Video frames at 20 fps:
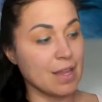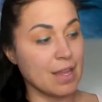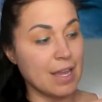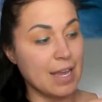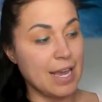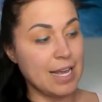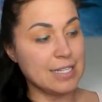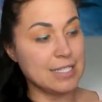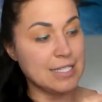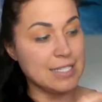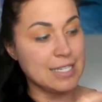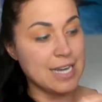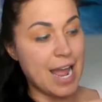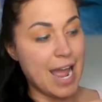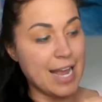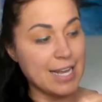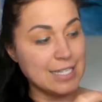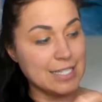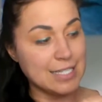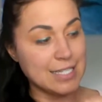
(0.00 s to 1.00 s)
It's
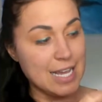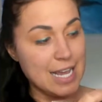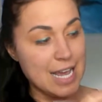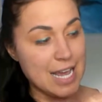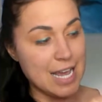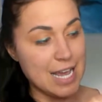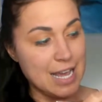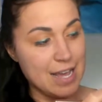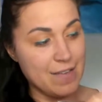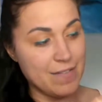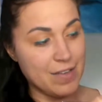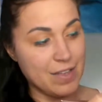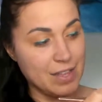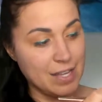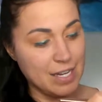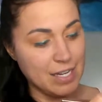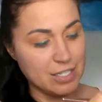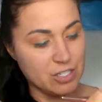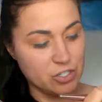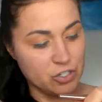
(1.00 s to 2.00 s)
nicely,
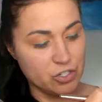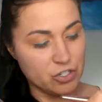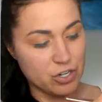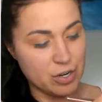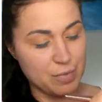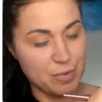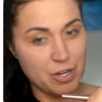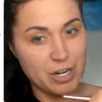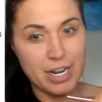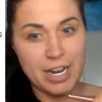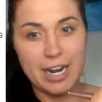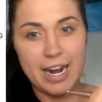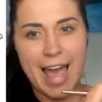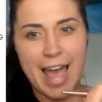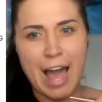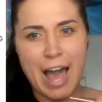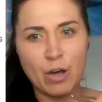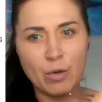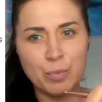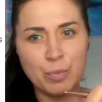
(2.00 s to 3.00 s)
evenly distributed.
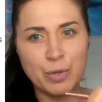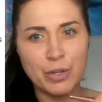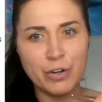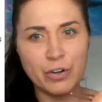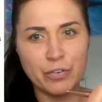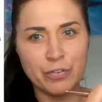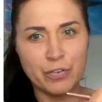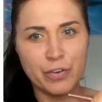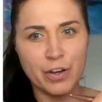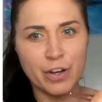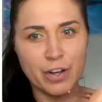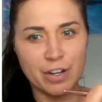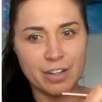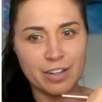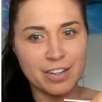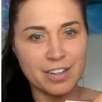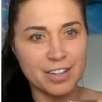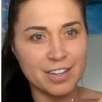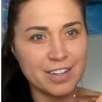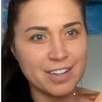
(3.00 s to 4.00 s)
How
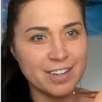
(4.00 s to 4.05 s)
beautiful.